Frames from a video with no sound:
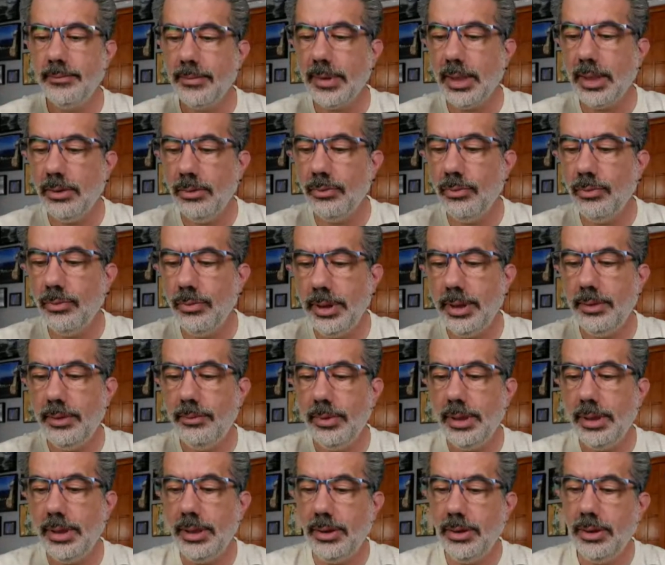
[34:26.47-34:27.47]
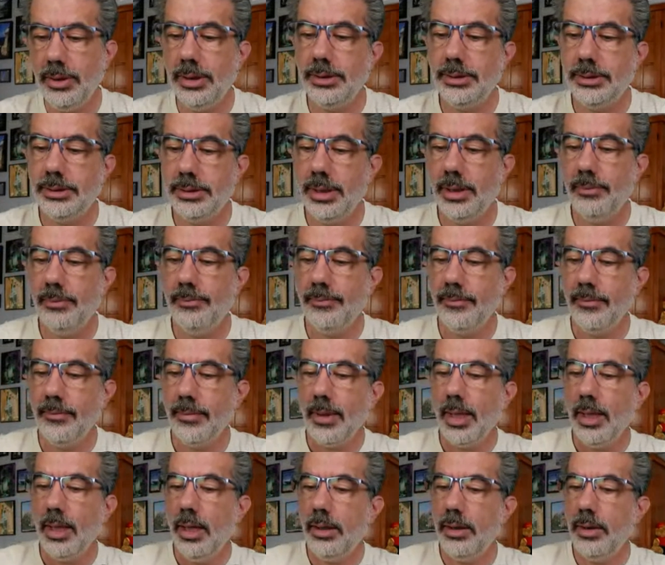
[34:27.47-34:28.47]
They're really, really good. So,
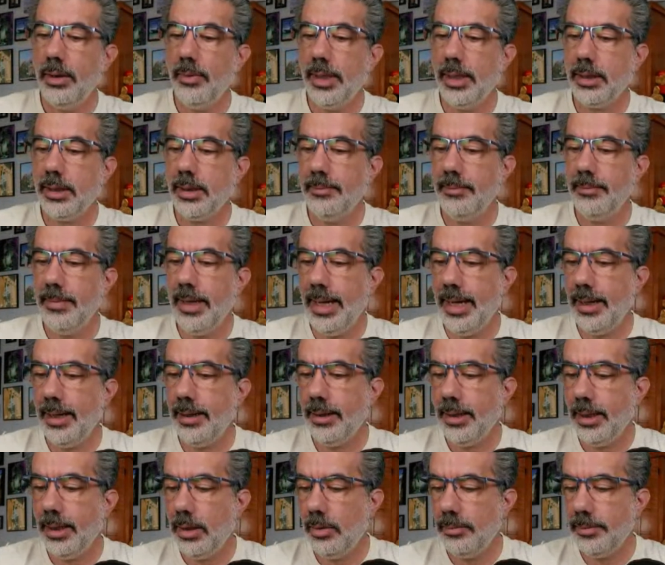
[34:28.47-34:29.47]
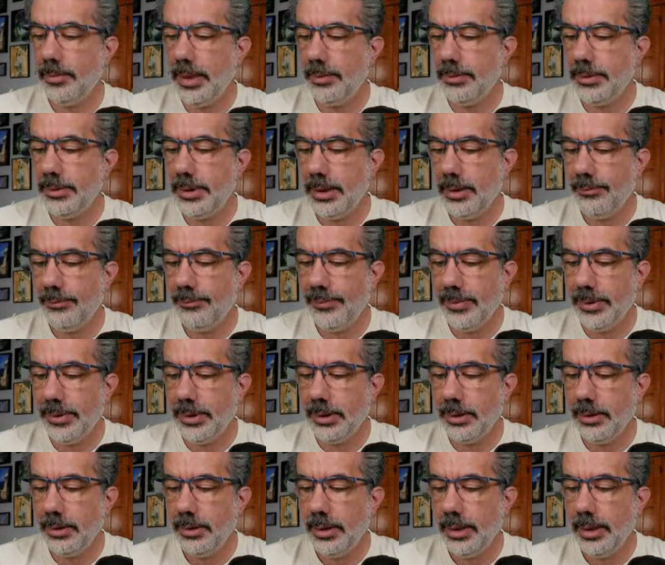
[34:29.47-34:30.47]
oh, you're welcome, Matt. I hope that was
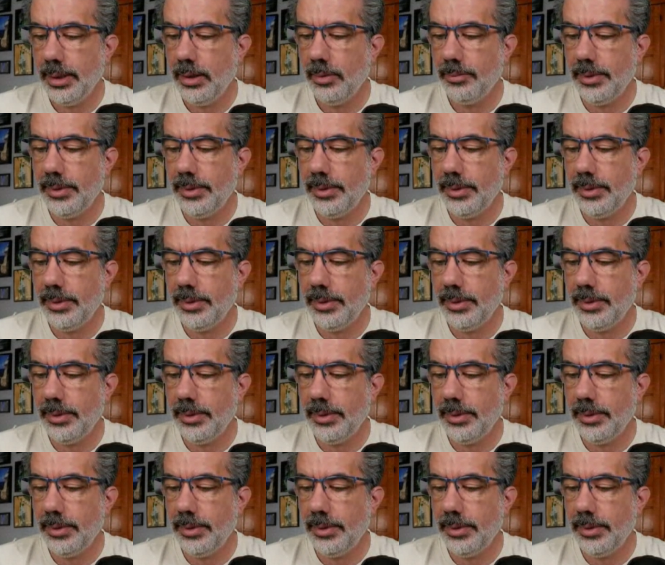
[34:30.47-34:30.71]
helpful.